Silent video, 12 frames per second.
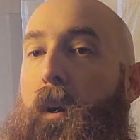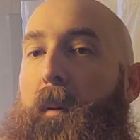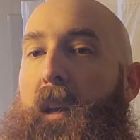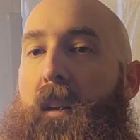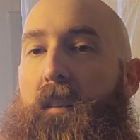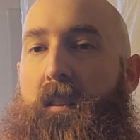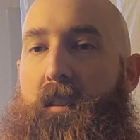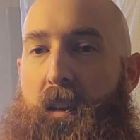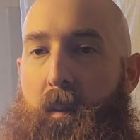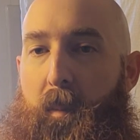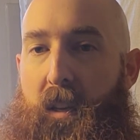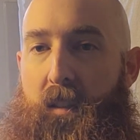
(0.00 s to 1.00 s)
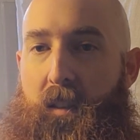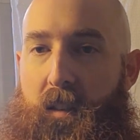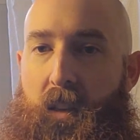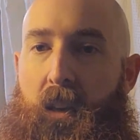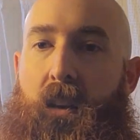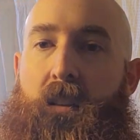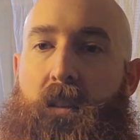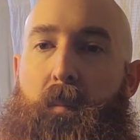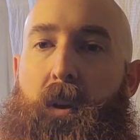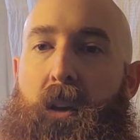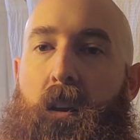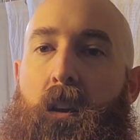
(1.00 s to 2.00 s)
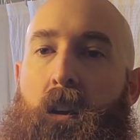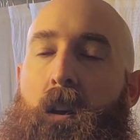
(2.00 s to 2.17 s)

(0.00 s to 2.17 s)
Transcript: rubbing it into the skin, because the skin is a big